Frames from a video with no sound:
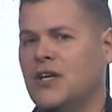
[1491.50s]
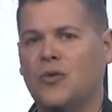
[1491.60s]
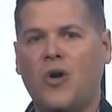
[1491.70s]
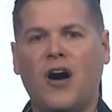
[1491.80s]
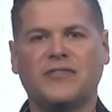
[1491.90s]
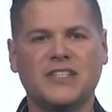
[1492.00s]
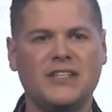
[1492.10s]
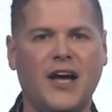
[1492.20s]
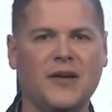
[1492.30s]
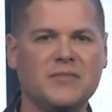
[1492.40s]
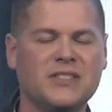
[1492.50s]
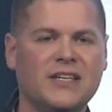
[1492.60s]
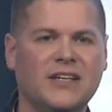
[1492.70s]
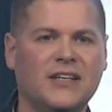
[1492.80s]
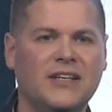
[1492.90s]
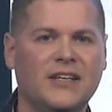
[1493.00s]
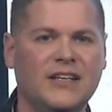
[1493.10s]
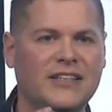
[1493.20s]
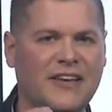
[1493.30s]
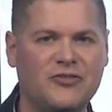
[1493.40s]
Well, oftentimes,
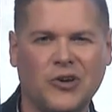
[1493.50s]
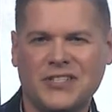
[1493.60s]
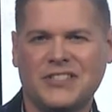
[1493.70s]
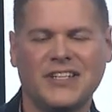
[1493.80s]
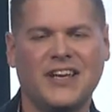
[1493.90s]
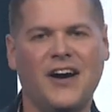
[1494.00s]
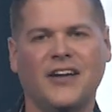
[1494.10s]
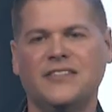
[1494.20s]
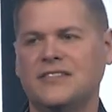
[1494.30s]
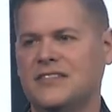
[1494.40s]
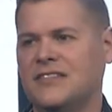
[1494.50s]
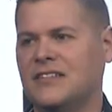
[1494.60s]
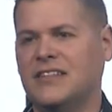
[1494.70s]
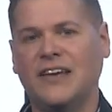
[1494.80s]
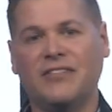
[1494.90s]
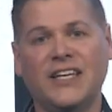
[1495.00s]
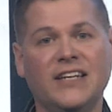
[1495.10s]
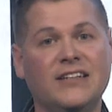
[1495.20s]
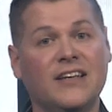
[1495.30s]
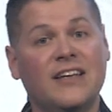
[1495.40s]
they've trusted God. They've
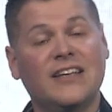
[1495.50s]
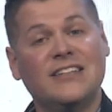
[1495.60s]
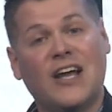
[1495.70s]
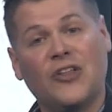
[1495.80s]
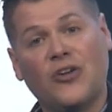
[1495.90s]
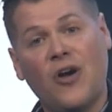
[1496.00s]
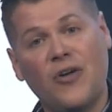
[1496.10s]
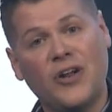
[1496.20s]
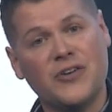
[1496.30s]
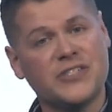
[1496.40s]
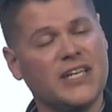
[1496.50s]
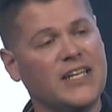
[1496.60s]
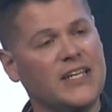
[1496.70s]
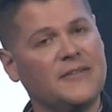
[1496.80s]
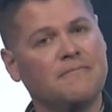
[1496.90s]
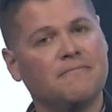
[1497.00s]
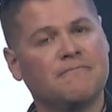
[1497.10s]
leaned not on their own understanding,